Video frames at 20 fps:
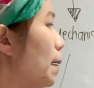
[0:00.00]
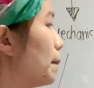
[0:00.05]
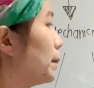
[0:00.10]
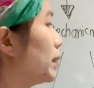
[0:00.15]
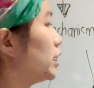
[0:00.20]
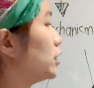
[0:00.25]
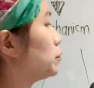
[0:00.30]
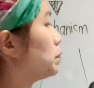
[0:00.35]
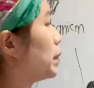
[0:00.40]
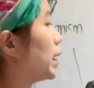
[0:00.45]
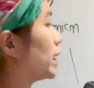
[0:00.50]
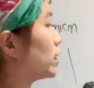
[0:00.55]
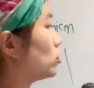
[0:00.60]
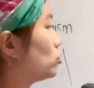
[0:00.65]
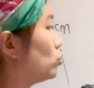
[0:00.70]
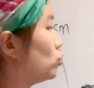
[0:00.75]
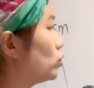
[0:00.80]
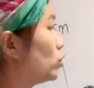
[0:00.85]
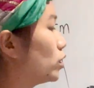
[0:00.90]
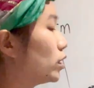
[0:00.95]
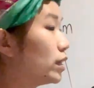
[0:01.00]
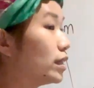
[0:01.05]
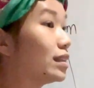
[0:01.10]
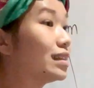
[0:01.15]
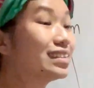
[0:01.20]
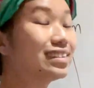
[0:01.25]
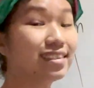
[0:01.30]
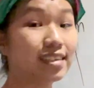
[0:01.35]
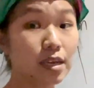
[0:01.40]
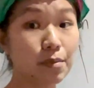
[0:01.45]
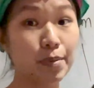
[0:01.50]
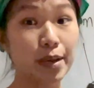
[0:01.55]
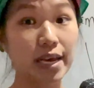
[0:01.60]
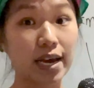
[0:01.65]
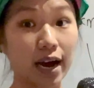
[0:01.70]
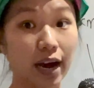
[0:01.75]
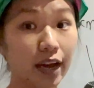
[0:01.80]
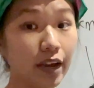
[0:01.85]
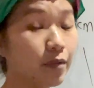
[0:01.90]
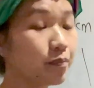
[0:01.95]
but it's pegged to the
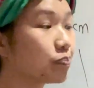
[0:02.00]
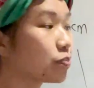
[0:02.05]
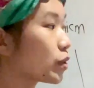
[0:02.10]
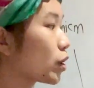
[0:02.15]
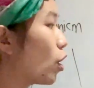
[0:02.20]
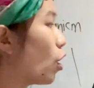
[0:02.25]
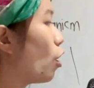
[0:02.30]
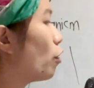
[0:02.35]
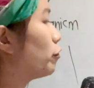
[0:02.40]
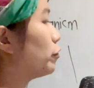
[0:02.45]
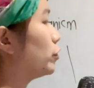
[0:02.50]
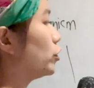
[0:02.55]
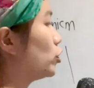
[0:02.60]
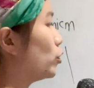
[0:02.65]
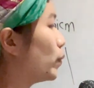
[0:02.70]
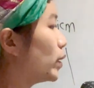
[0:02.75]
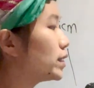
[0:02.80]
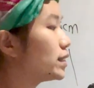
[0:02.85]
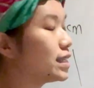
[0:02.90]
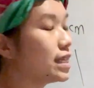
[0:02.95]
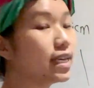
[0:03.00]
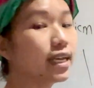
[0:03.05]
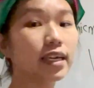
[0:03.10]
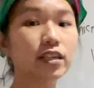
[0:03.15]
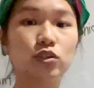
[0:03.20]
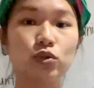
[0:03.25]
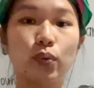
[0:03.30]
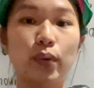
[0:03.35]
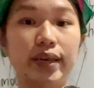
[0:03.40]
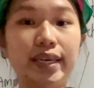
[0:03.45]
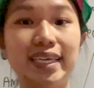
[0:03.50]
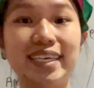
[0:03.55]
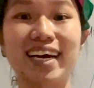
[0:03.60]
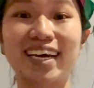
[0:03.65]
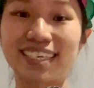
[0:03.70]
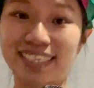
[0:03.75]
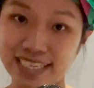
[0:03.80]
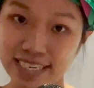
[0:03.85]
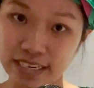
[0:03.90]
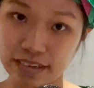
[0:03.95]
CPI of USD in
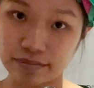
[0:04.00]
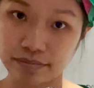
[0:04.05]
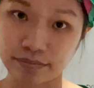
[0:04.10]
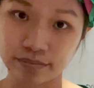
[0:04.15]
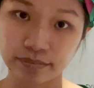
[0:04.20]
2019.